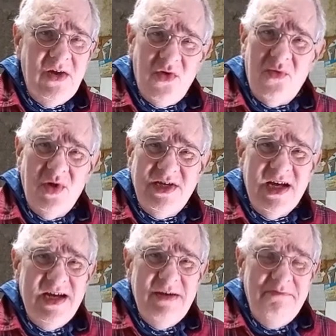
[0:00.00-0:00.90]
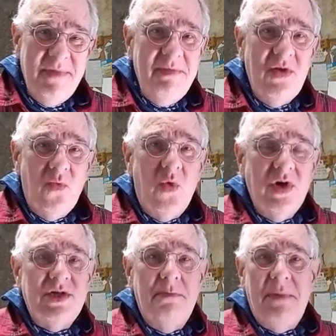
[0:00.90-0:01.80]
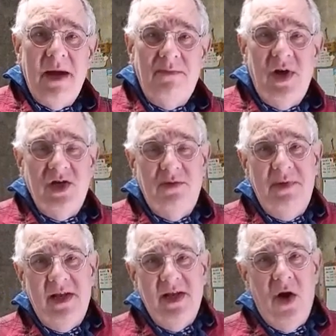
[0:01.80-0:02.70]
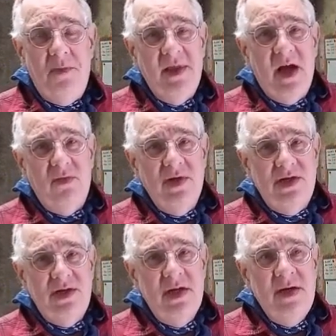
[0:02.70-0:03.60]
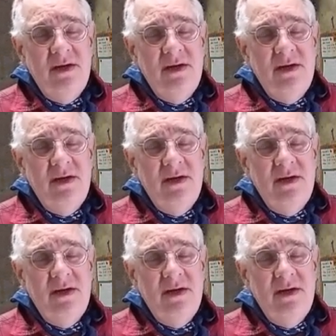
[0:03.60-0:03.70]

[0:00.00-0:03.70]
In other words, maybe there was some back pressure building up, and that was